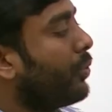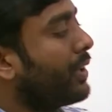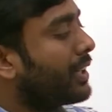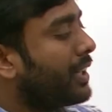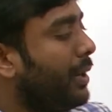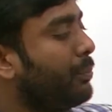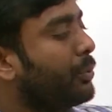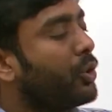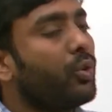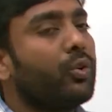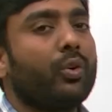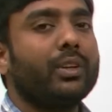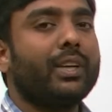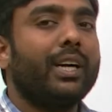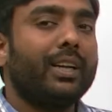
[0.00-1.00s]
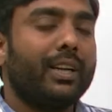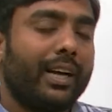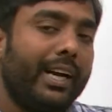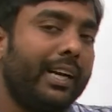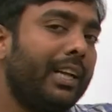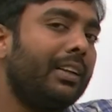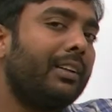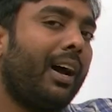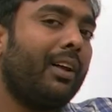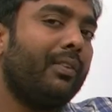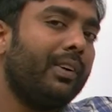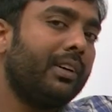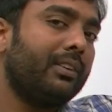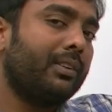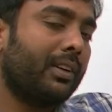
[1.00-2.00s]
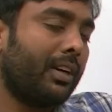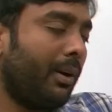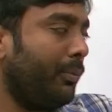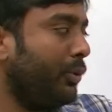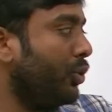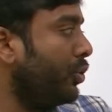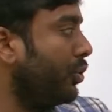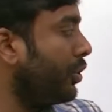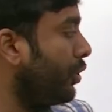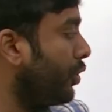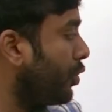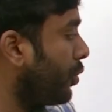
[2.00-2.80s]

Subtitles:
will come to know that it is always you